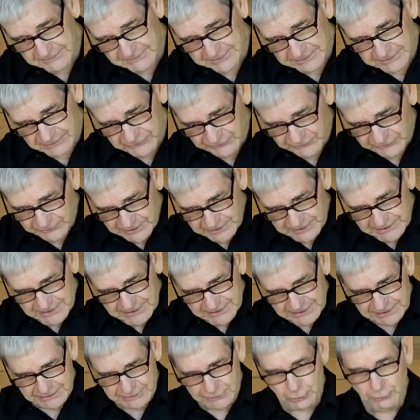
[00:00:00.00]
there's
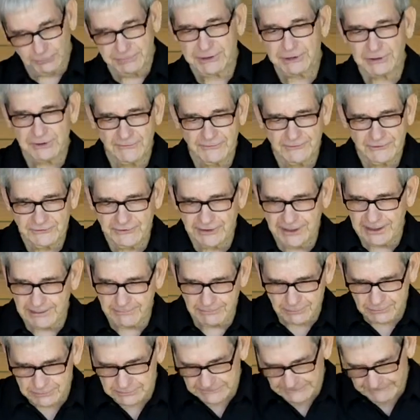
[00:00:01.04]
a little bit on the
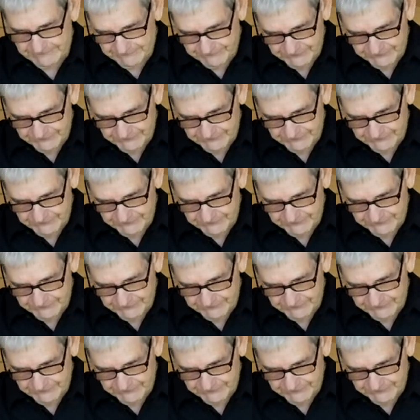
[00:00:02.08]
table.